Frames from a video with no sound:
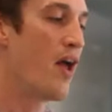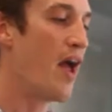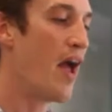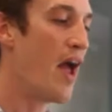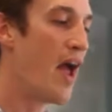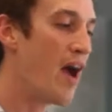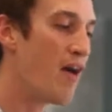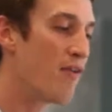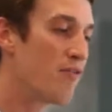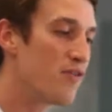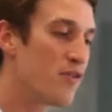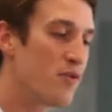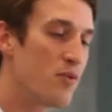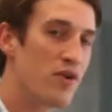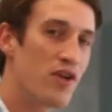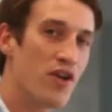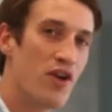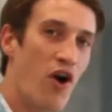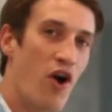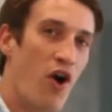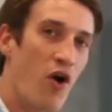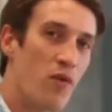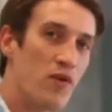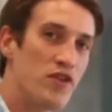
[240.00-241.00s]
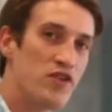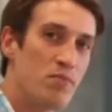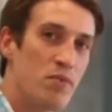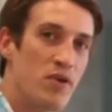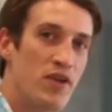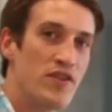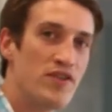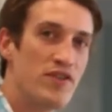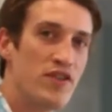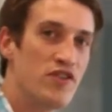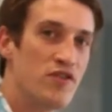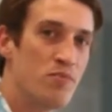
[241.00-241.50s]
after we get all these
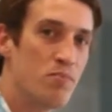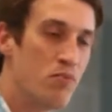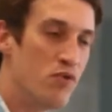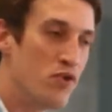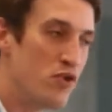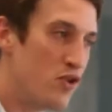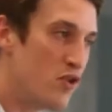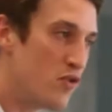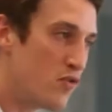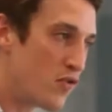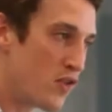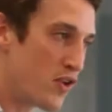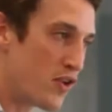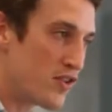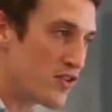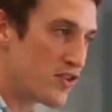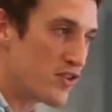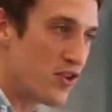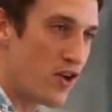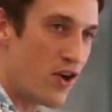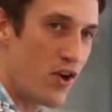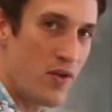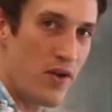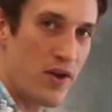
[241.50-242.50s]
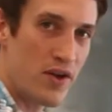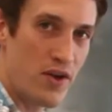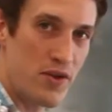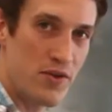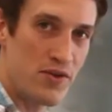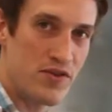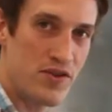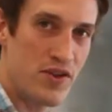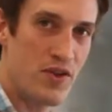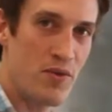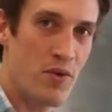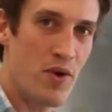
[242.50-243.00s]
pieces beautifully installed like you
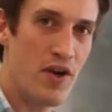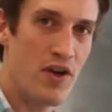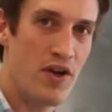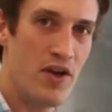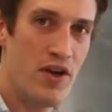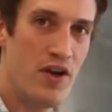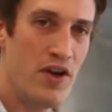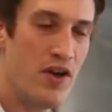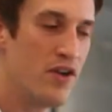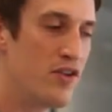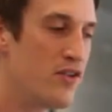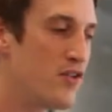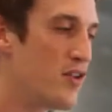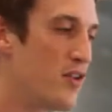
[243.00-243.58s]
see right here